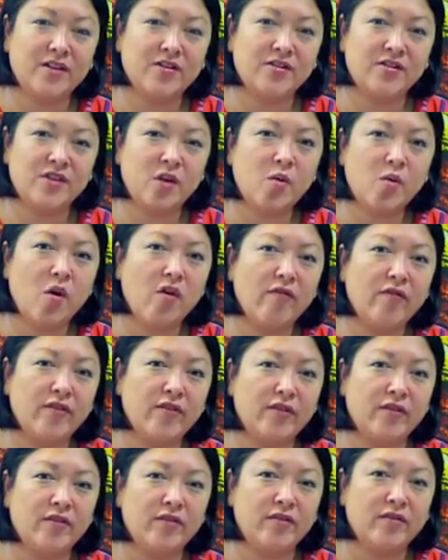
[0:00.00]
So
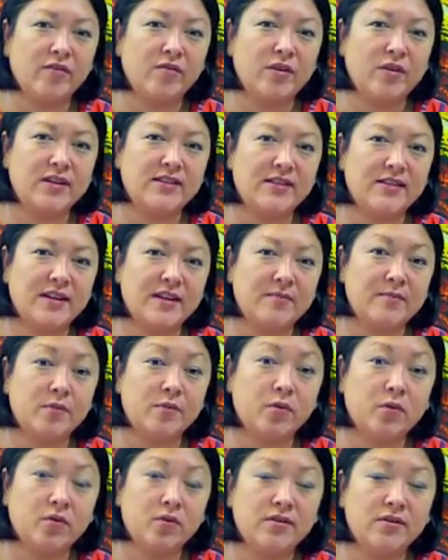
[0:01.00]
often we see
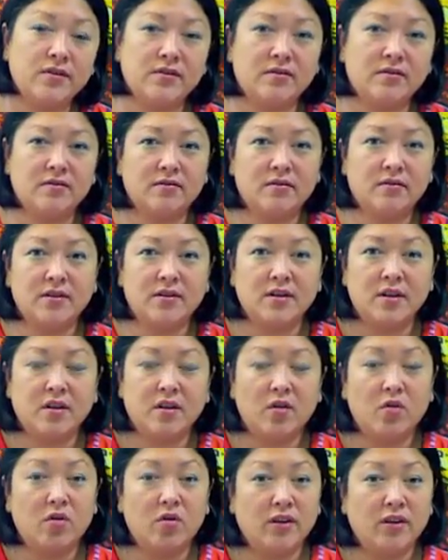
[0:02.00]
boards and
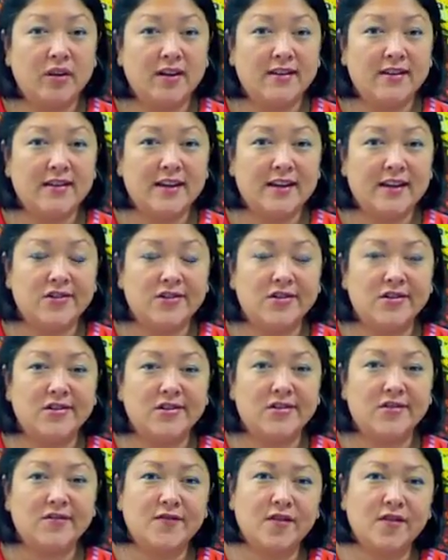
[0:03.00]

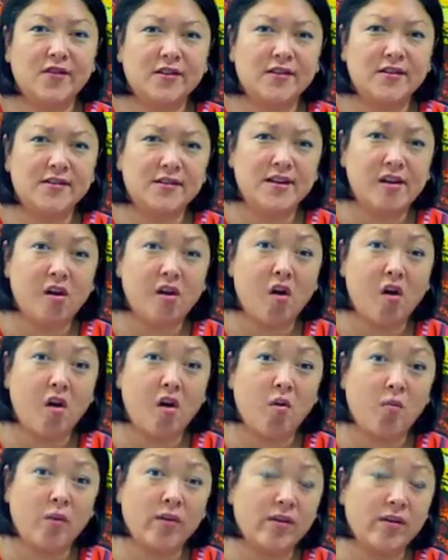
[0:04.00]
organisations focusing
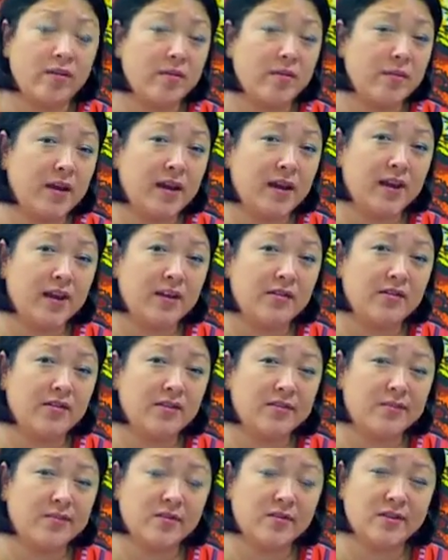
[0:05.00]
on whether the media is
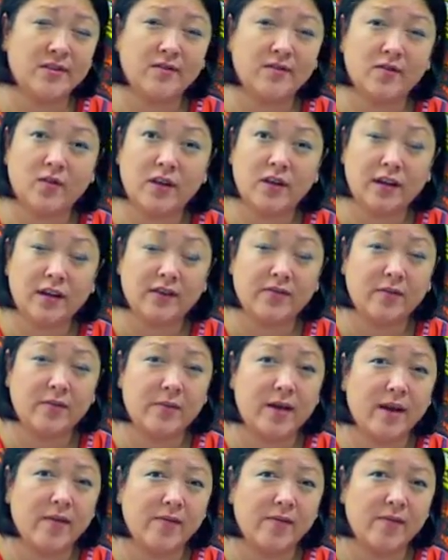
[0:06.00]
positive or negative
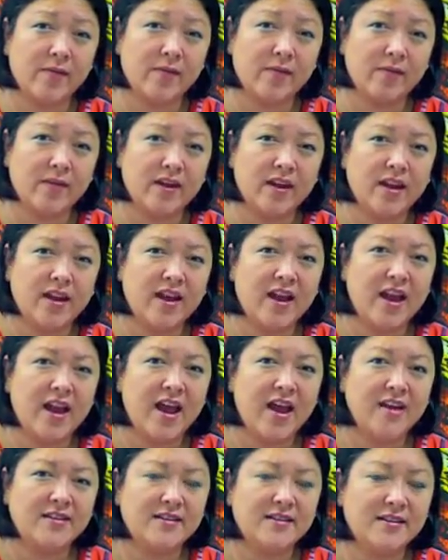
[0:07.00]
about them
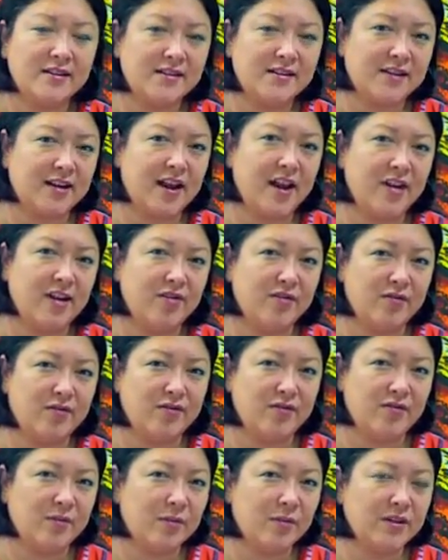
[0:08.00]
as an indicator of
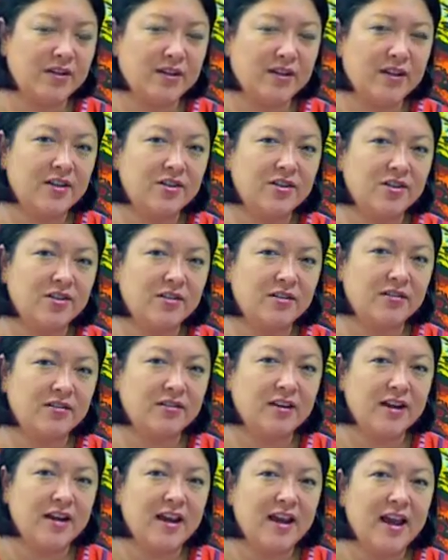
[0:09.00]
their reputation
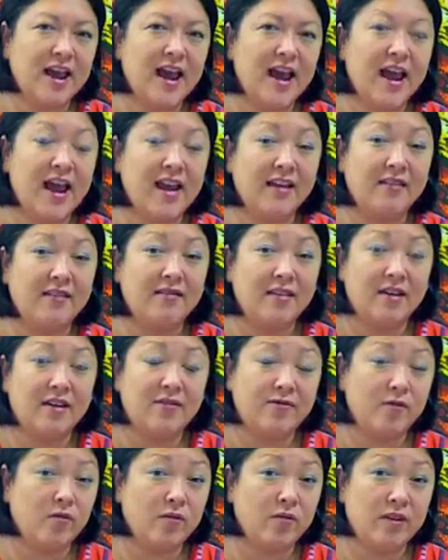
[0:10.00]
and
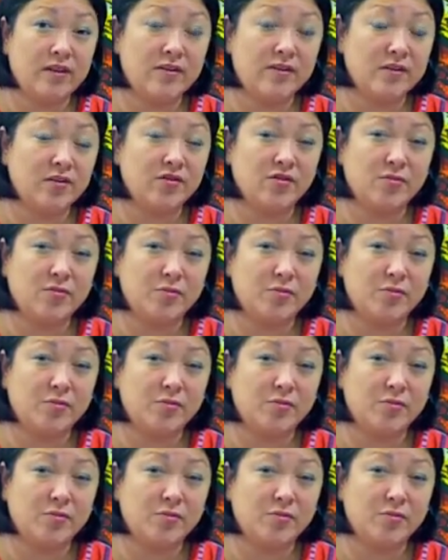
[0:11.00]
therefore their social